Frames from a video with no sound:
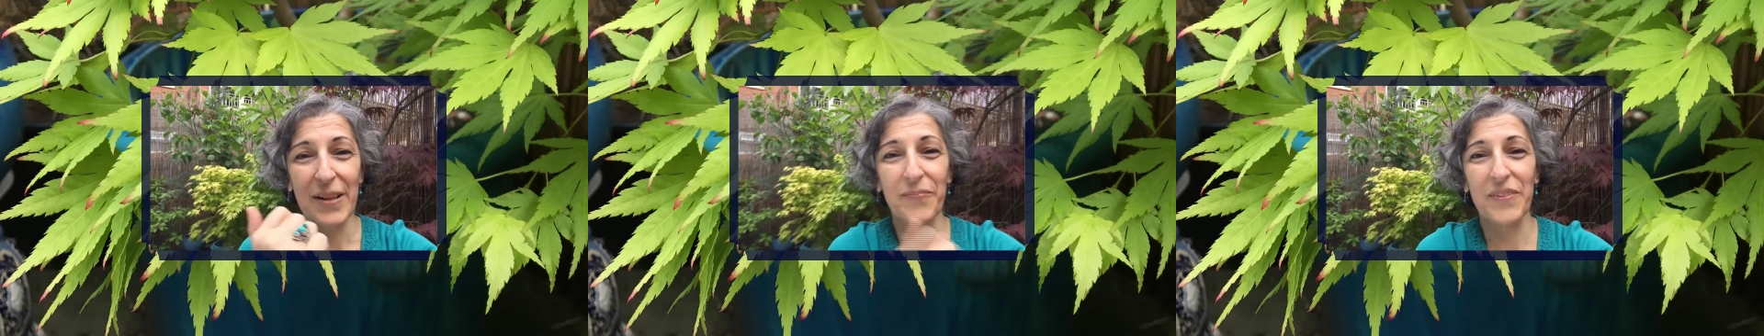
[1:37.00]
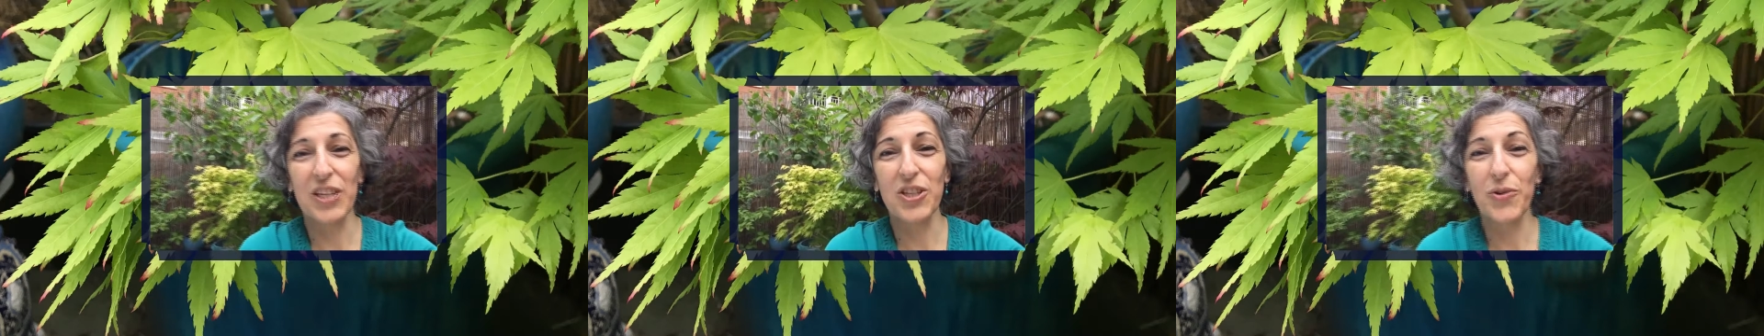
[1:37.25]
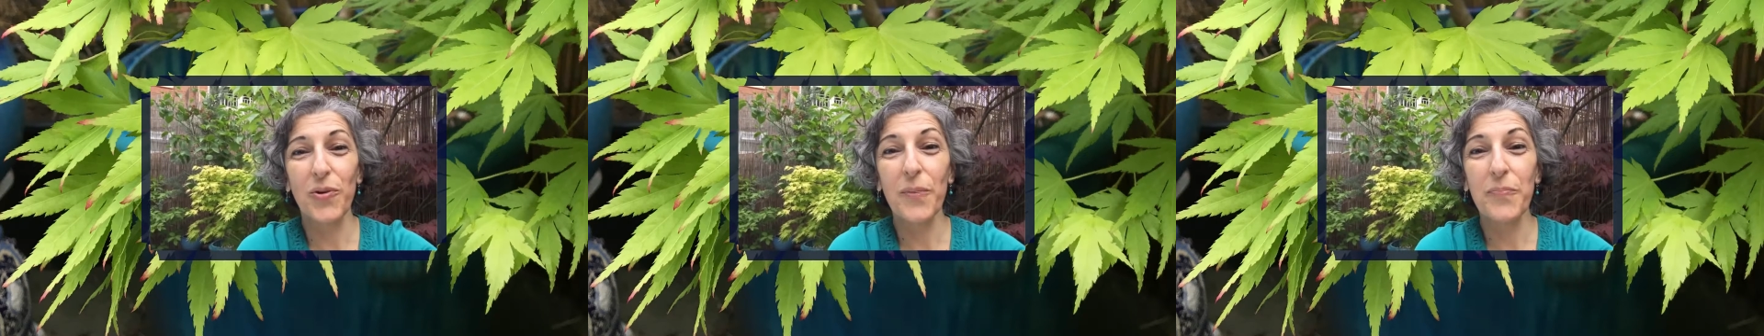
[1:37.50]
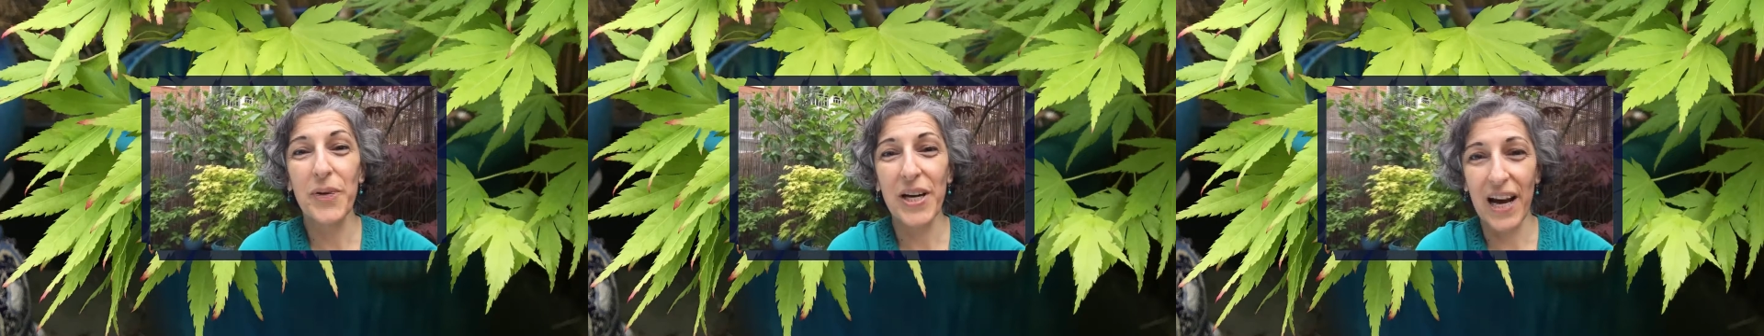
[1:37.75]
that you are
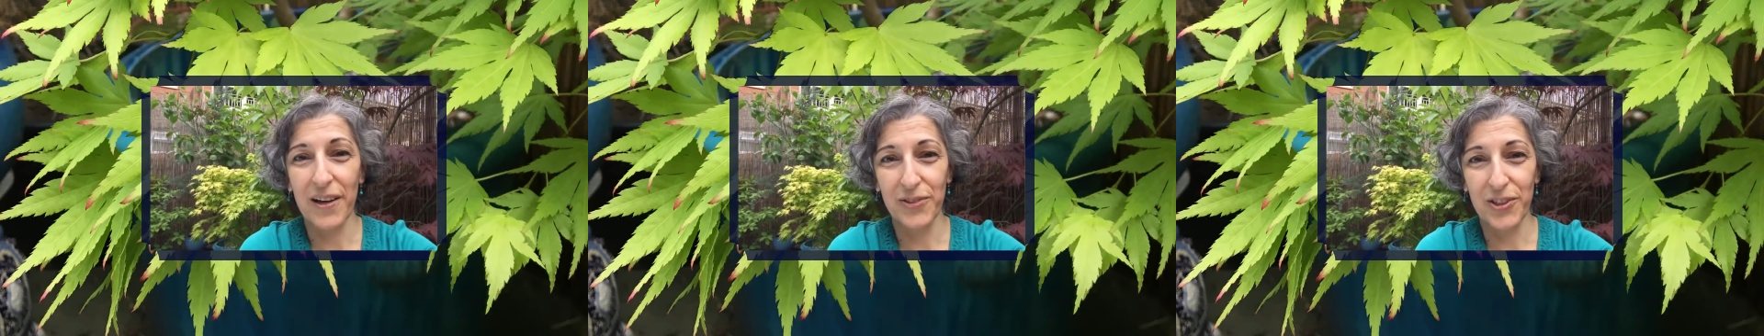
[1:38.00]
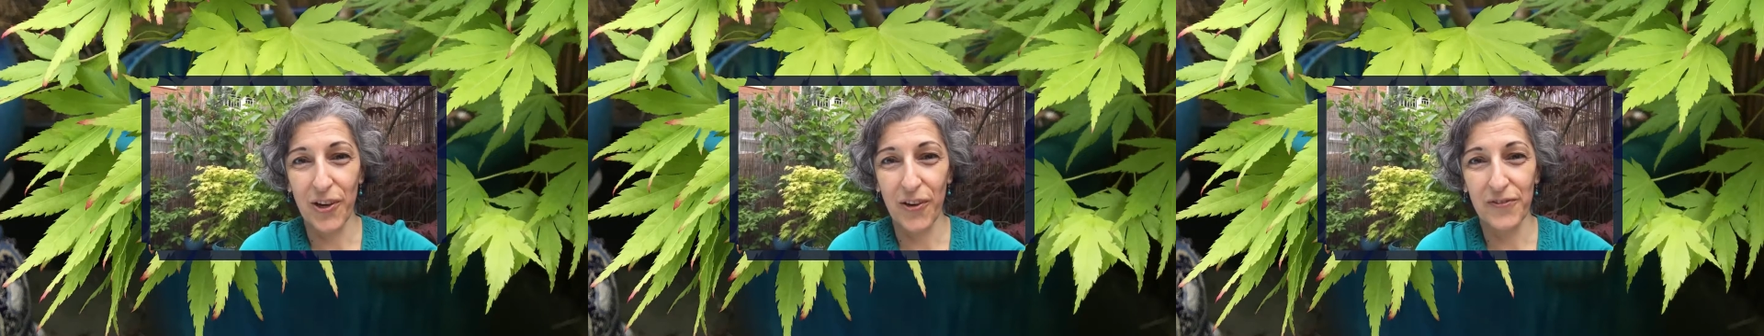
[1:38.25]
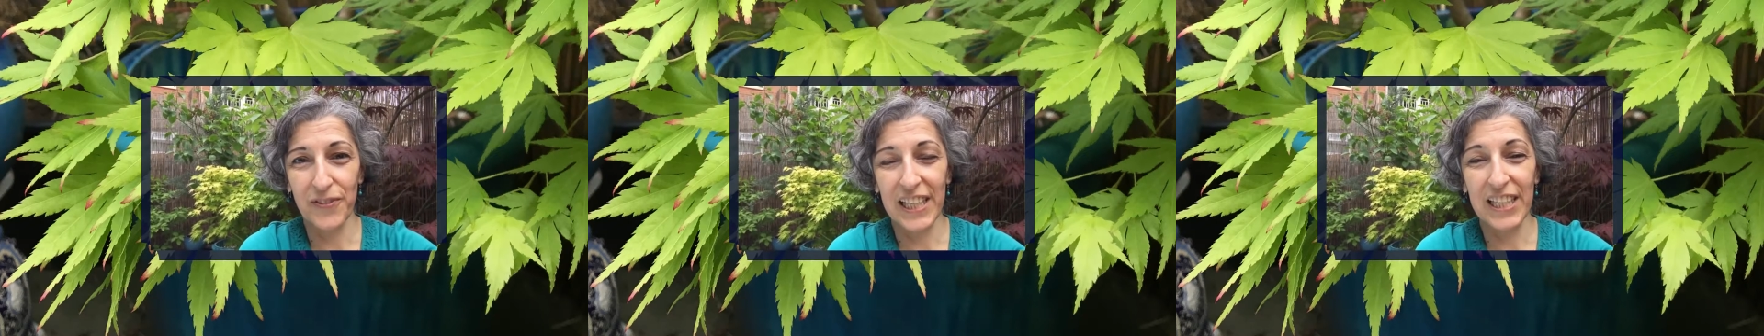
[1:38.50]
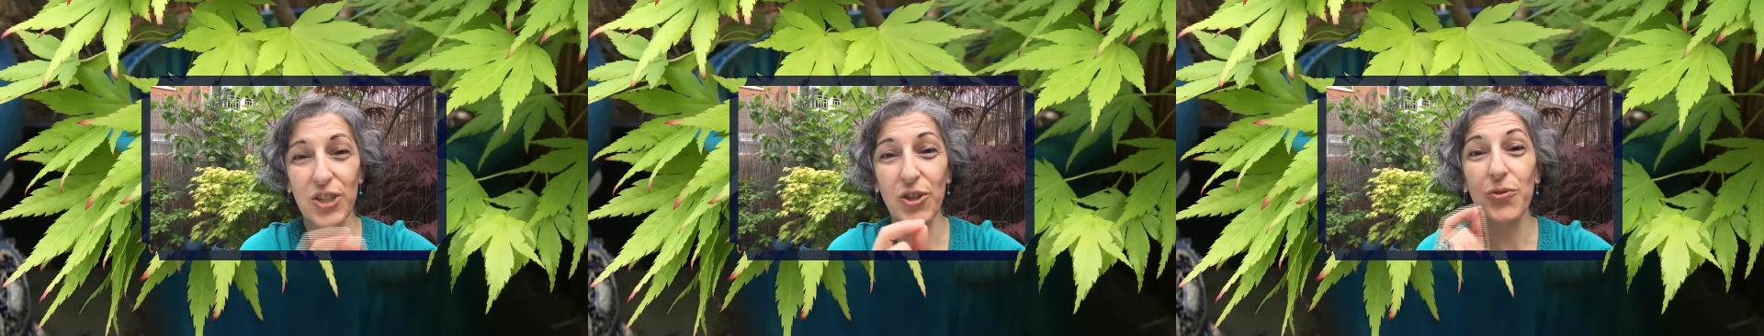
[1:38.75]
proud of,
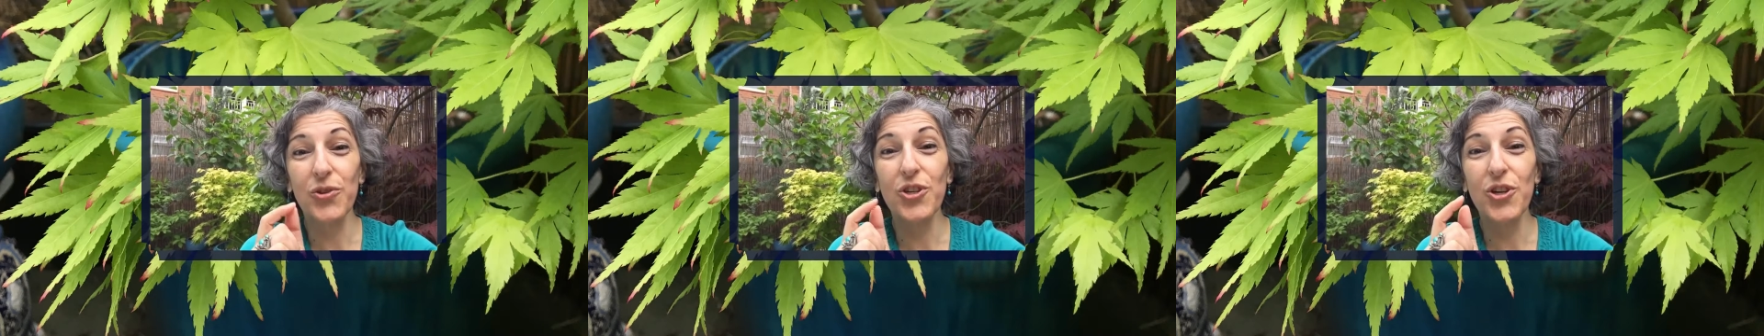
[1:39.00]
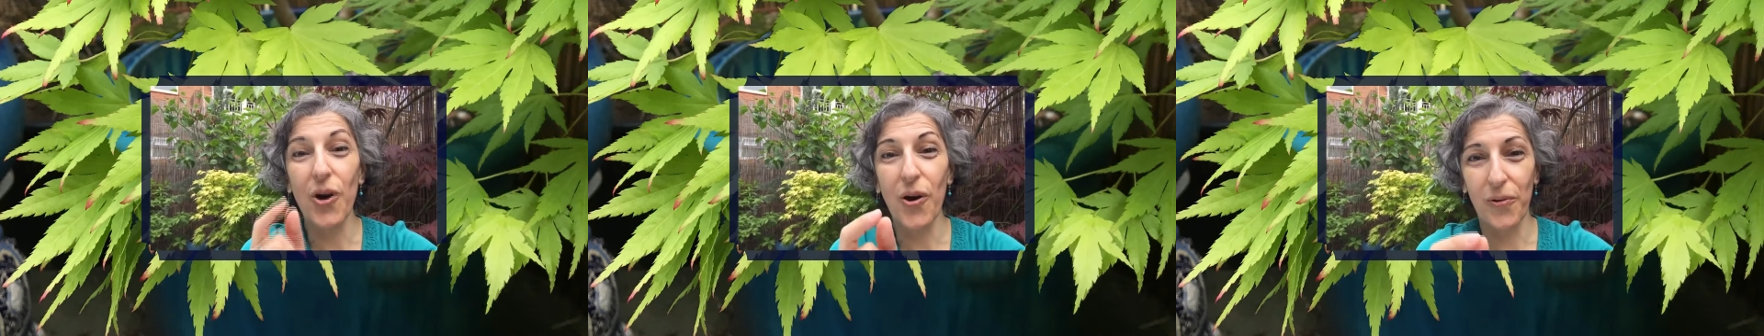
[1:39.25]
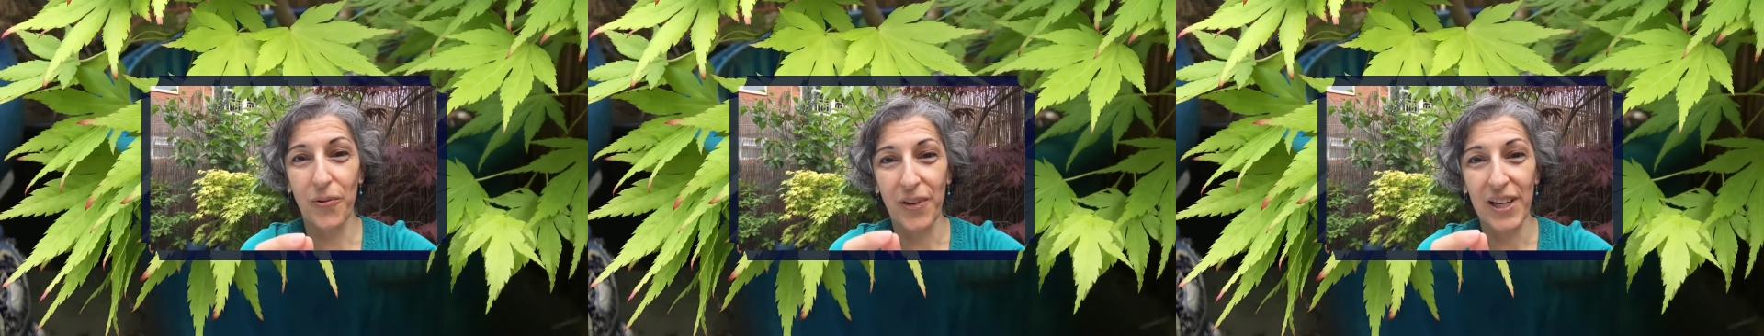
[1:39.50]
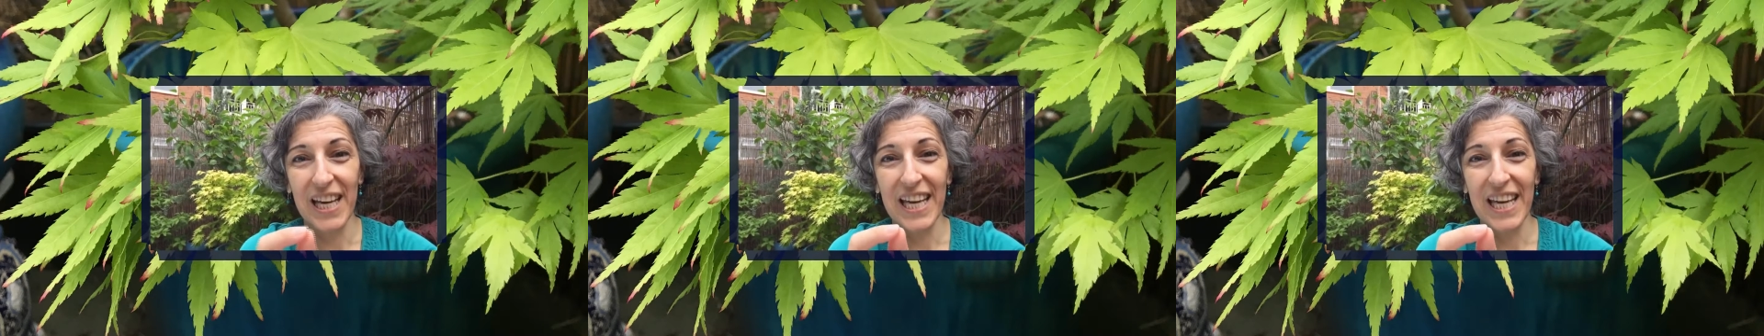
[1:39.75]
that you know